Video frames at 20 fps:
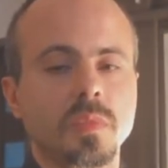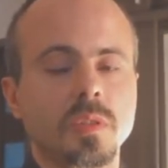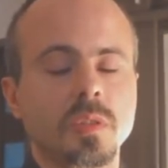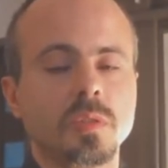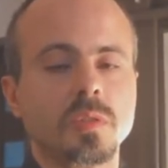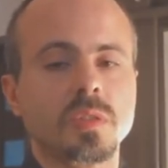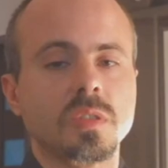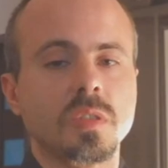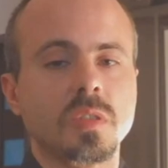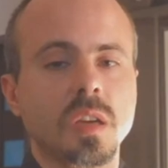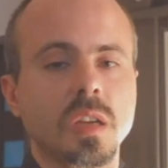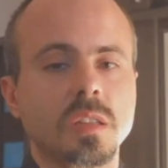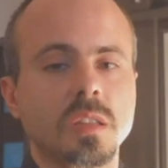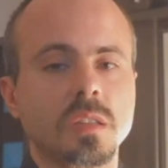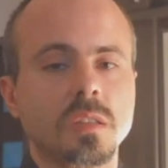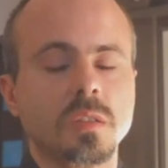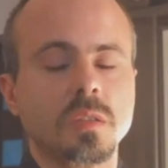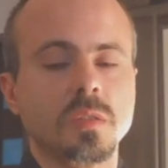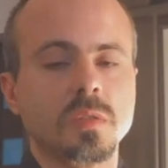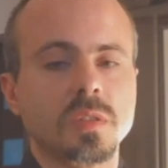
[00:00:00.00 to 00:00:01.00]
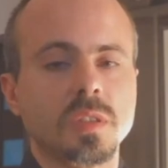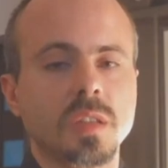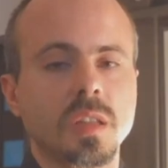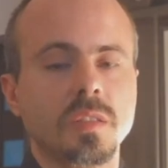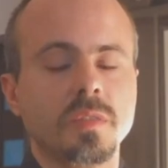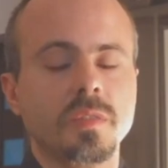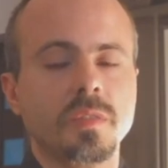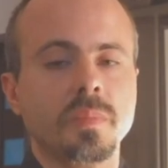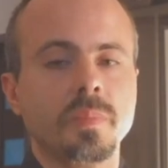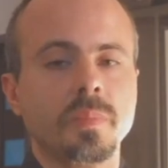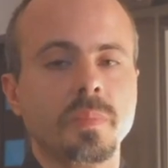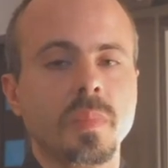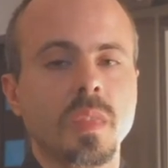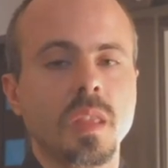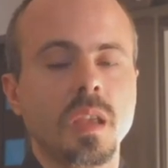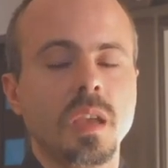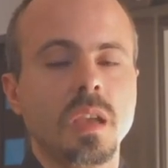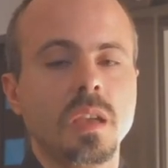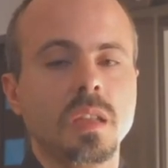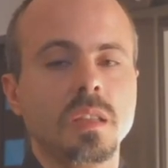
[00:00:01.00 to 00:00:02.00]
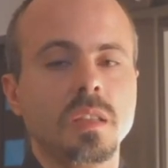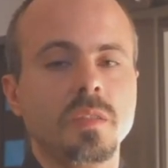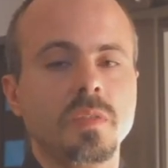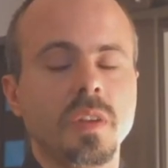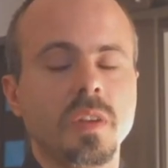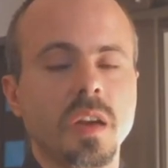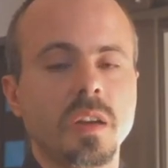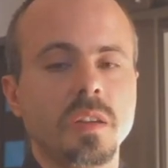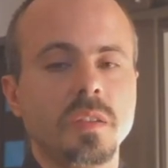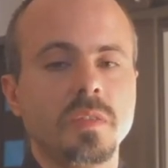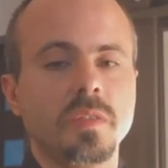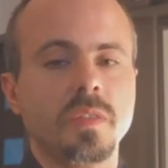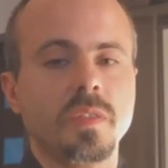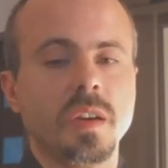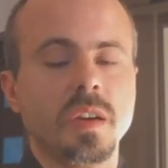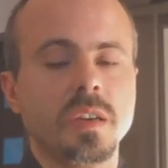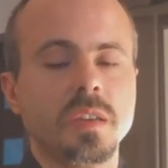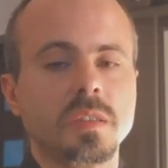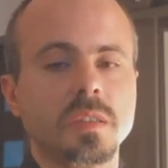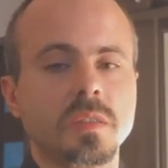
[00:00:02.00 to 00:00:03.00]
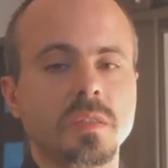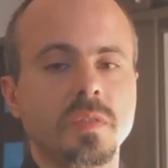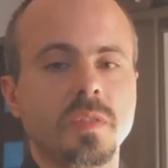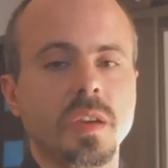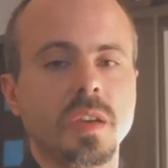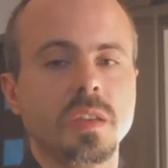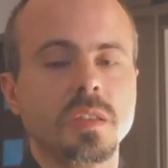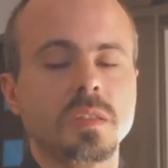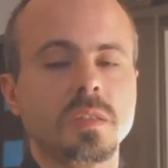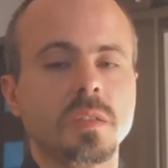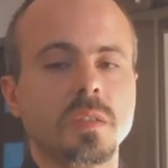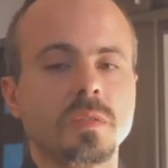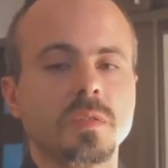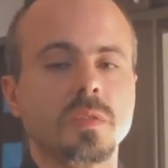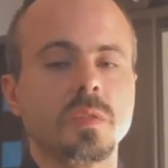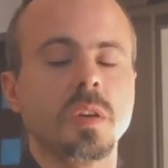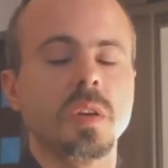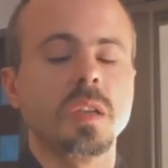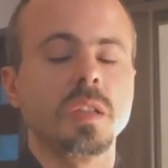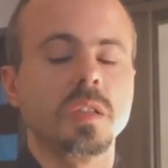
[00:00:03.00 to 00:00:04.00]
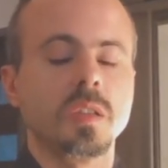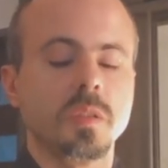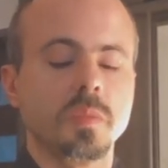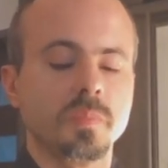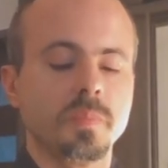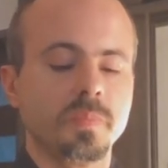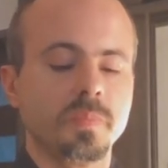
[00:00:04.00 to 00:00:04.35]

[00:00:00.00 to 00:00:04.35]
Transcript: to strengthen yourself in the very first phase of training.